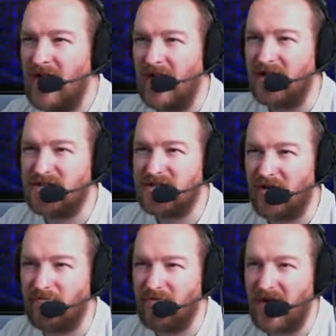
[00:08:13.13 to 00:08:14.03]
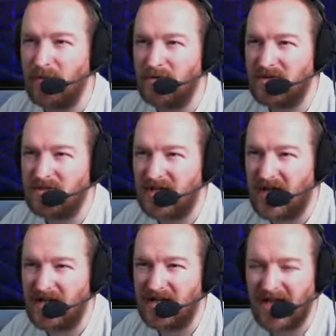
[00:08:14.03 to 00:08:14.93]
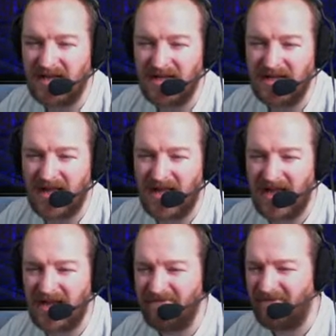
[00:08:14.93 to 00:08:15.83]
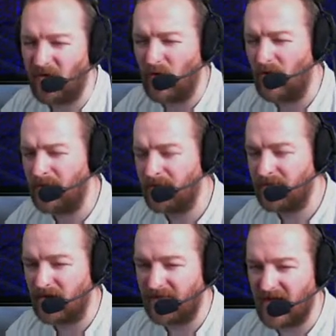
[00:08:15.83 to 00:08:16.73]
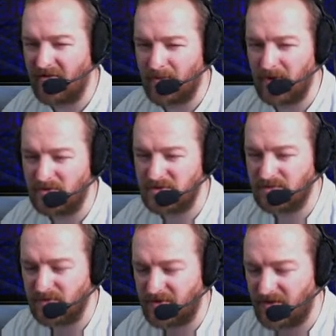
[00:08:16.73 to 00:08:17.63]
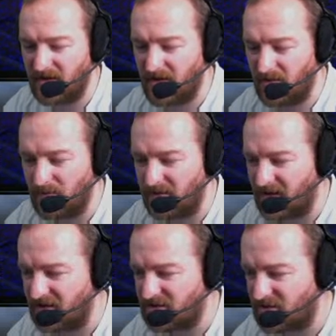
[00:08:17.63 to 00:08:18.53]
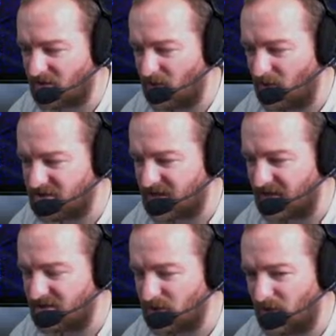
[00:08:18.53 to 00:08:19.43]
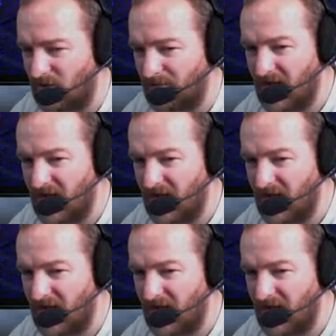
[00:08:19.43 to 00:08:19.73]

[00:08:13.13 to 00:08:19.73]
it's around 1984 or thereabouts with the age of the call sign. So